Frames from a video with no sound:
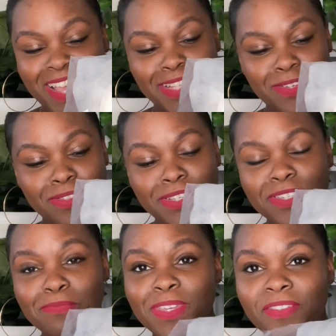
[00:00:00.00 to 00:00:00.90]
So this
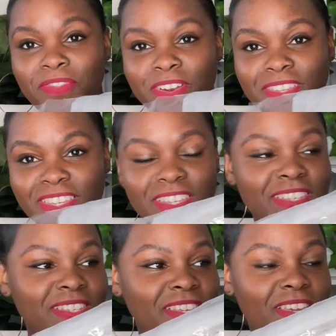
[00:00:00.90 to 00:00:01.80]
should be a fairly
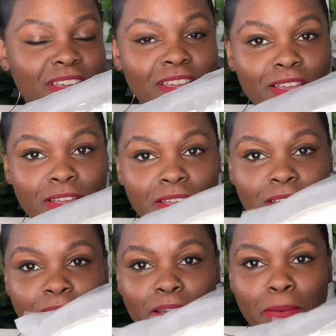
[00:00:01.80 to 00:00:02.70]
easy
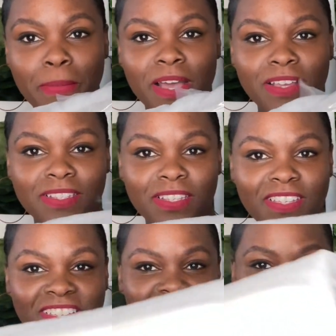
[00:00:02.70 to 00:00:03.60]
unboxing.